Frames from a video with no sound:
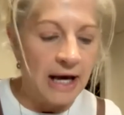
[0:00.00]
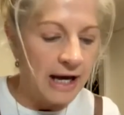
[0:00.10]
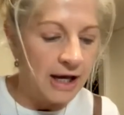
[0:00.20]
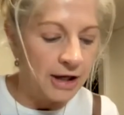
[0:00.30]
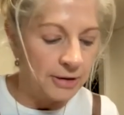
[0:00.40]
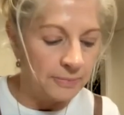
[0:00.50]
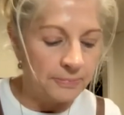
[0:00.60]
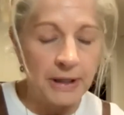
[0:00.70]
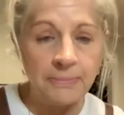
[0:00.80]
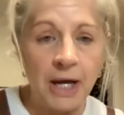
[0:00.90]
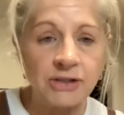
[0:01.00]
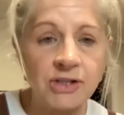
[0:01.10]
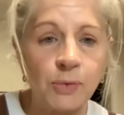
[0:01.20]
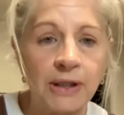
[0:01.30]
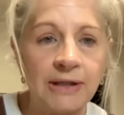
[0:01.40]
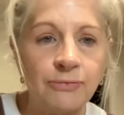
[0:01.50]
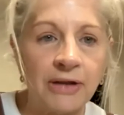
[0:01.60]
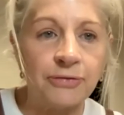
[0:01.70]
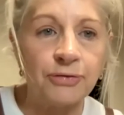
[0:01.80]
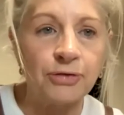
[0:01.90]
But I might just quickly
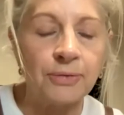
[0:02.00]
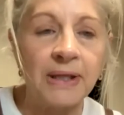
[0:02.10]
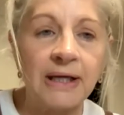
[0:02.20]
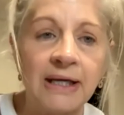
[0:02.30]
run through them.